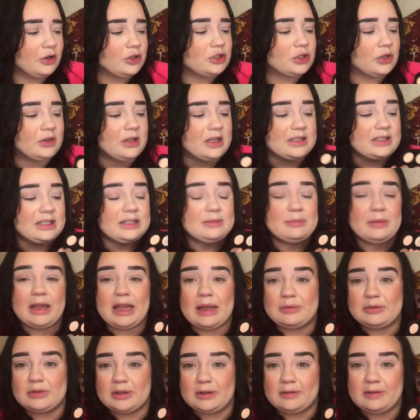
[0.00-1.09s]
So this is my
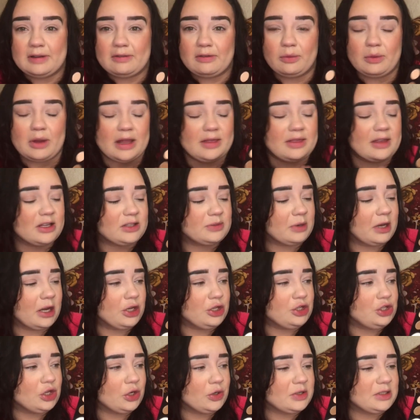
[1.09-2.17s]
absolute favorite red. That's why I
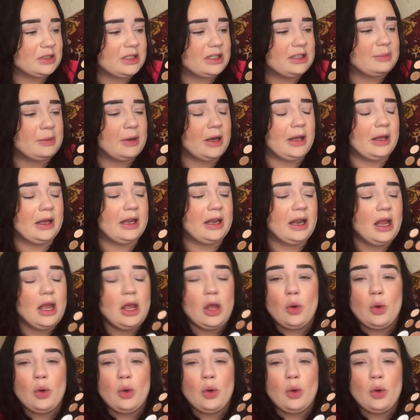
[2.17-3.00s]
chose this palette.